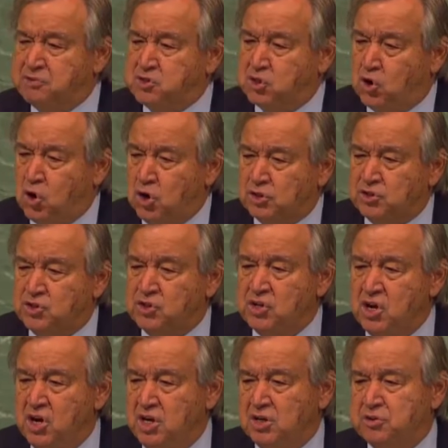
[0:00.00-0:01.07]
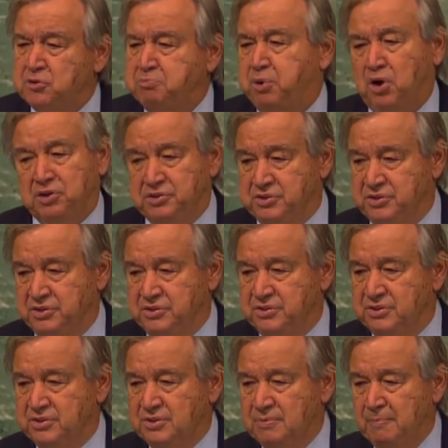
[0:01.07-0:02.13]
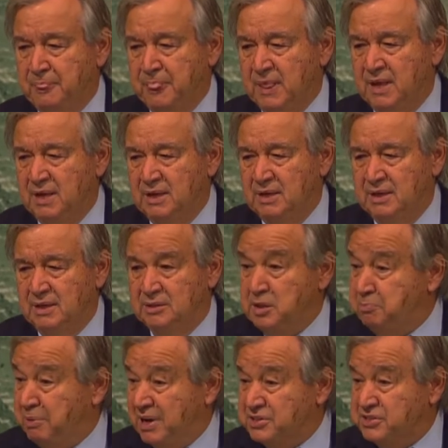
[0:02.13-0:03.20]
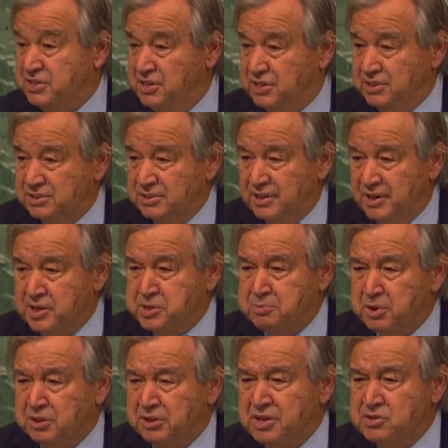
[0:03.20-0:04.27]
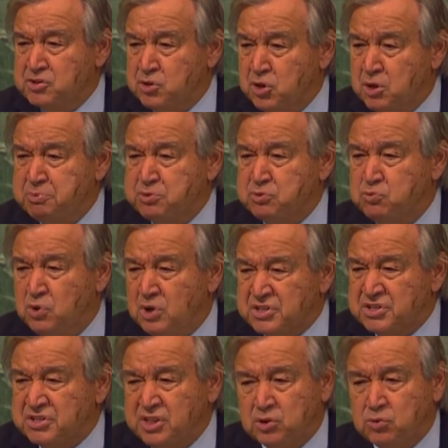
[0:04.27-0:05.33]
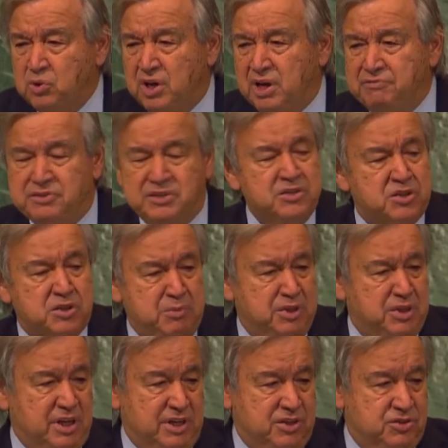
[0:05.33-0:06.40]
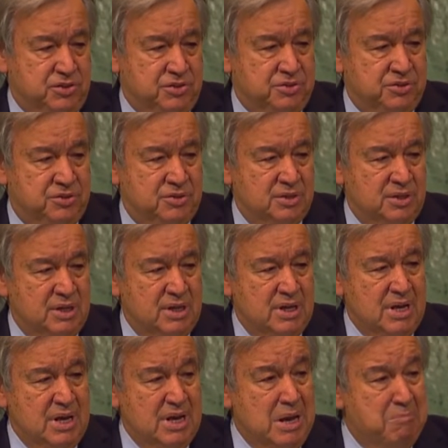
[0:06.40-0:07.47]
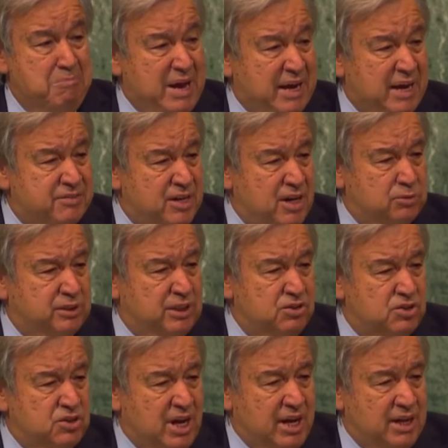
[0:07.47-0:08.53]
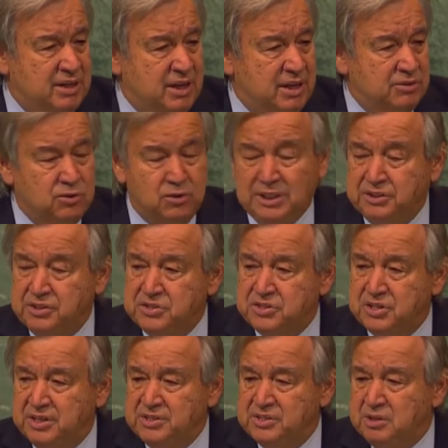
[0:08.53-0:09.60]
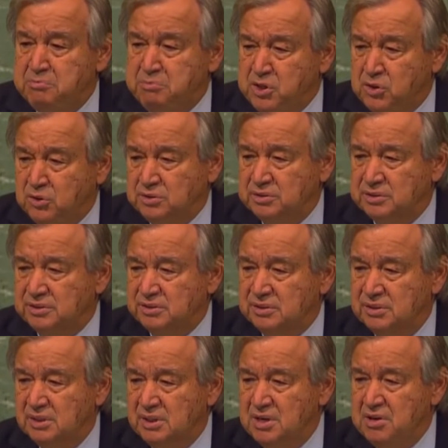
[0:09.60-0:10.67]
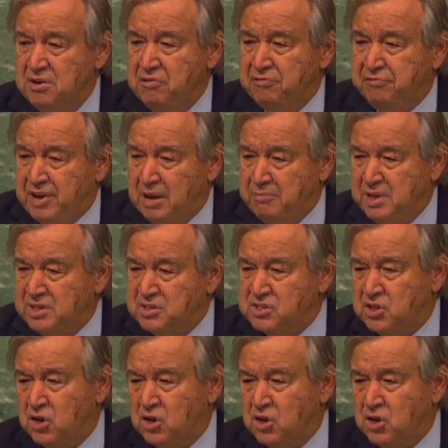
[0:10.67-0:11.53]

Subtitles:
of scorched earth policies. The past year has brought us Europe's worst heat wave since the Middle Ages. Mega drought in China, the United States and beyond. Famine